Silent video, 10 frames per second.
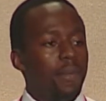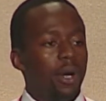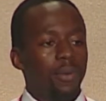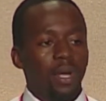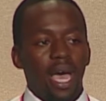
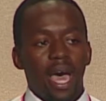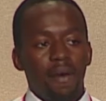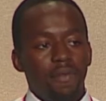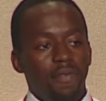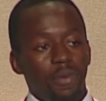
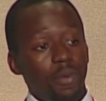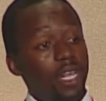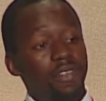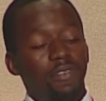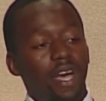We need
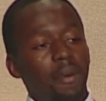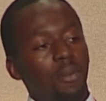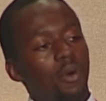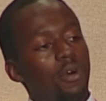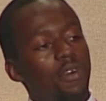to find
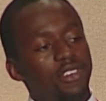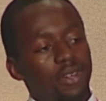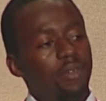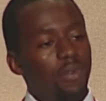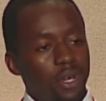more original
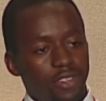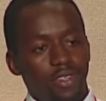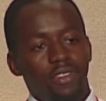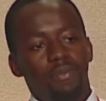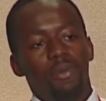
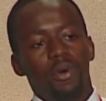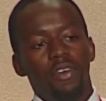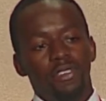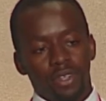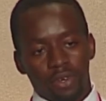voices, more
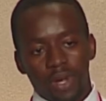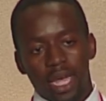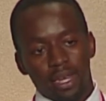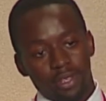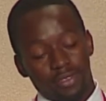original creators.